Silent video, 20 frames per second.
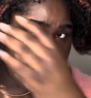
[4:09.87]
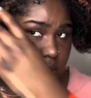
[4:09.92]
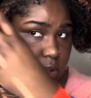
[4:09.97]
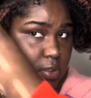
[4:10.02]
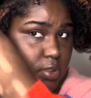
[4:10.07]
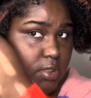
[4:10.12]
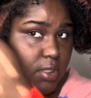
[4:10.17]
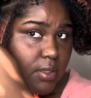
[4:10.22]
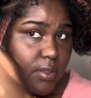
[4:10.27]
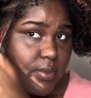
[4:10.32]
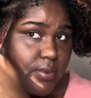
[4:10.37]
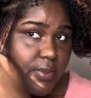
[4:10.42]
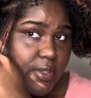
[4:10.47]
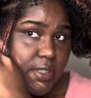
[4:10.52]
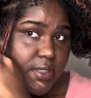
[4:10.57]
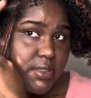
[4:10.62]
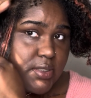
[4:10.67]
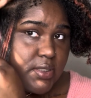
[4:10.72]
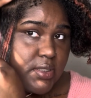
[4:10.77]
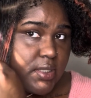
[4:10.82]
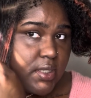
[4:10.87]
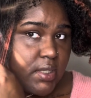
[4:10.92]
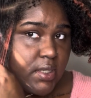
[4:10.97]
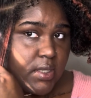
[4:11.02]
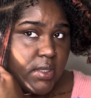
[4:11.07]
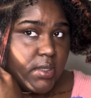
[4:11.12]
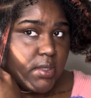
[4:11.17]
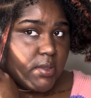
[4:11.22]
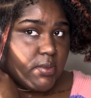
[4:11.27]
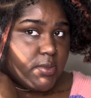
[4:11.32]
So, first,
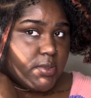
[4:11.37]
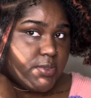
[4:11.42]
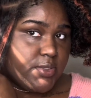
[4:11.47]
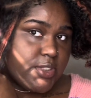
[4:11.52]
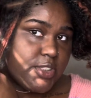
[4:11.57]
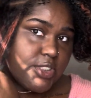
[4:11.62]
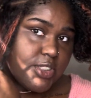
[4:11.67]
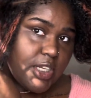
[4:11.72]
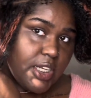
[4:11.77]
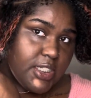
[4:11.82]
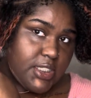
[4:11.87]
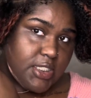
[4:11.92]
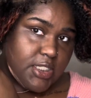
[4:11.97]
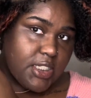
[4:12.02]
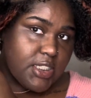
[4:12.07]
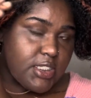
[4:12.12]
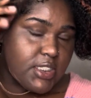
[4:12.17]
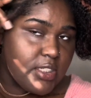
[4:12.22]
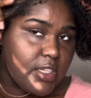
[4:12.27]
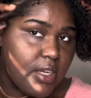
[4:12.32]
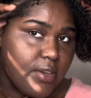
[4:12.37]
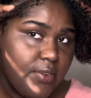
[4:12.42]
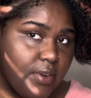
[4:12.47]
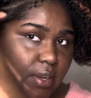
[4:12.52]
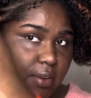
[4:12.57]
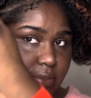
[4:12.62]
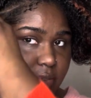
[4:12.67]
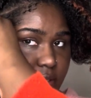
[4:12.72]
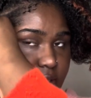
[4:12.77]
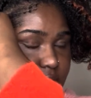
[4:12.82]
we're finna try to section off our
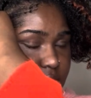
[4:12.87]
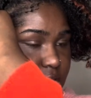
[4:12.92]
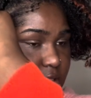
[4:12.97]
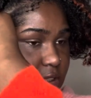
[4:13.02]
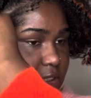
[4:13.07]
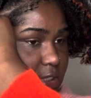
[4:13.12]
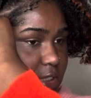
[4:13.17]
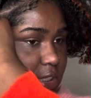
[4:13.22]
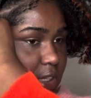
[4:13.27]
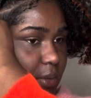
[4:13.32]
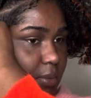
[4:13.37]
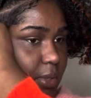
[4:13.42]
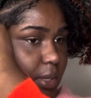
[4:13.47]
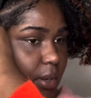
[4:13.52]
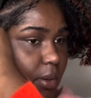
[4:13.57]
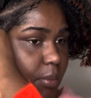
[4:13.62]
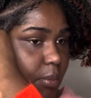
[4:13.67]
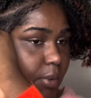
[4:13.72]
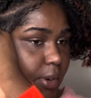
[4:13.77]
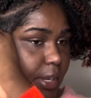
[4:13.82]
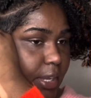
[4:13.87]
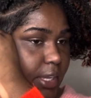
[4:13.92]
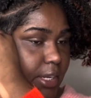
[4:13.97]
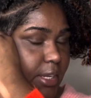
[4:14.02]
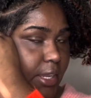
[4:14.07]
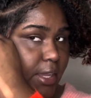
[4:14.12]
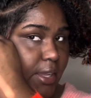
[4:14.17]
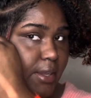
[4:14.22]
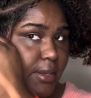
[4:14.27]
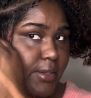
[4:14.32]
first section. Now we're gonna braid it
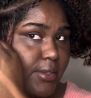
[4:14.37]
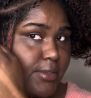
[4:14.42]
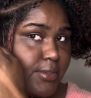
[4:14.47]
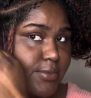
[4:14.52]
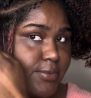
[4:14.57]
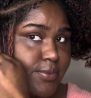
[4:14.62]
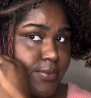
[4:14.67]
down.